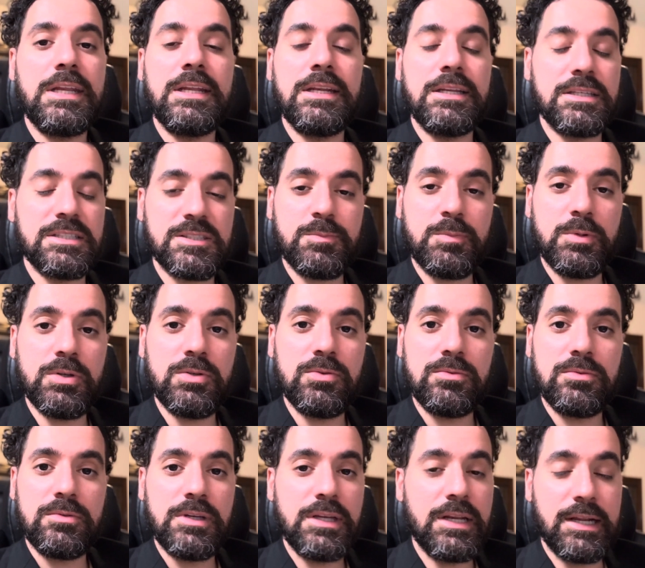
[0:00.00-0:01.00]

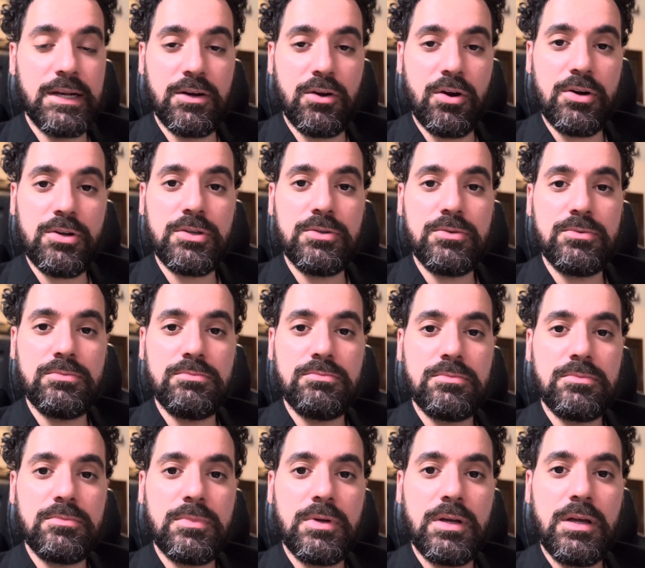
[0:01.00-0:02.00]
dispute, he didn't argue.
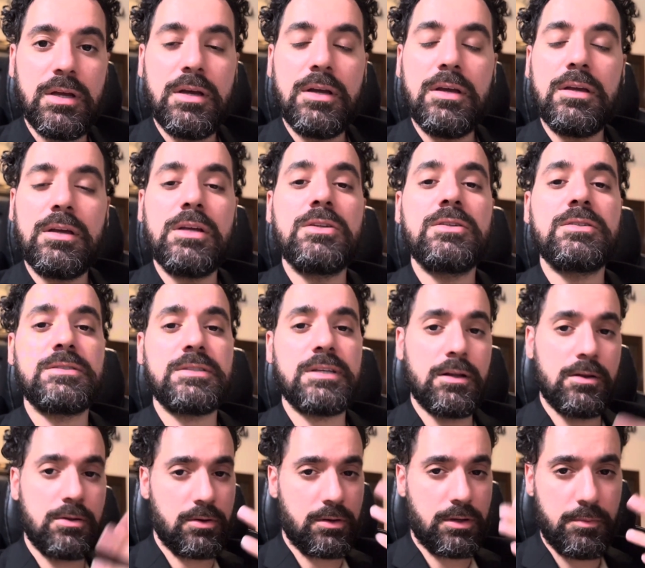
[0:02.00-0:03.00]
He just
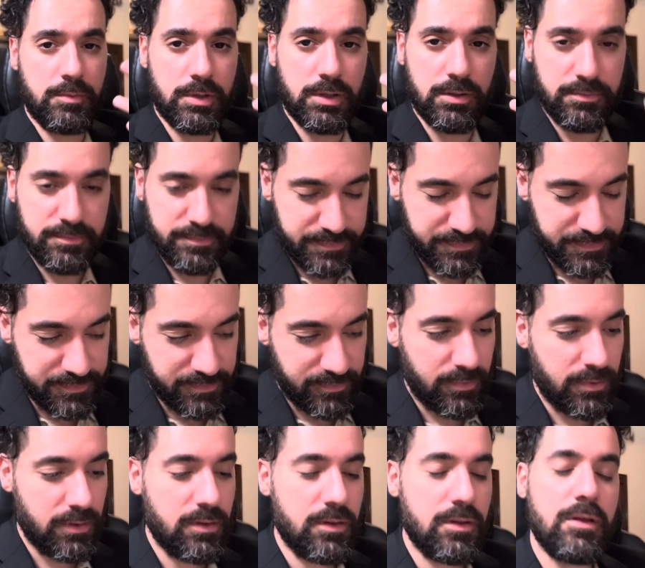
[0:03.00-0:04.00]
said, look, come here.
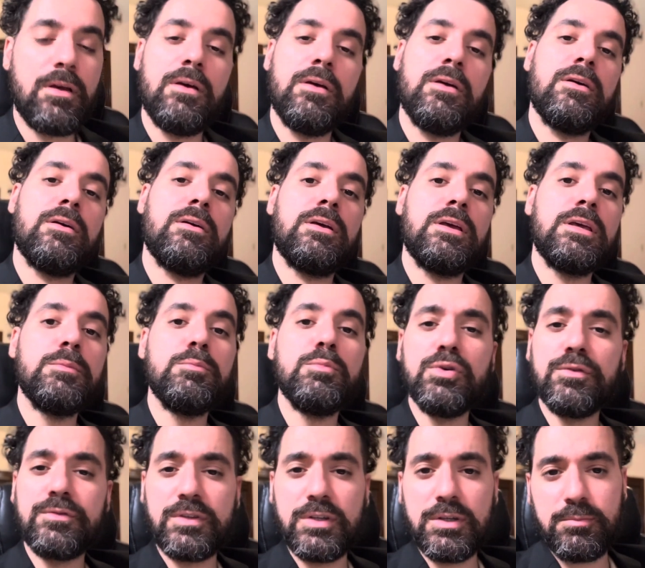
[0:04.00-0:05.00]
He
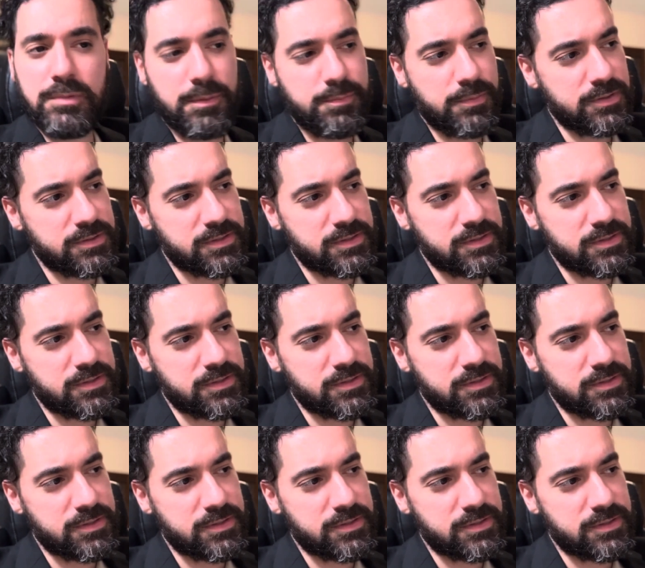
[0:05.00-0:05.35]
moved him up the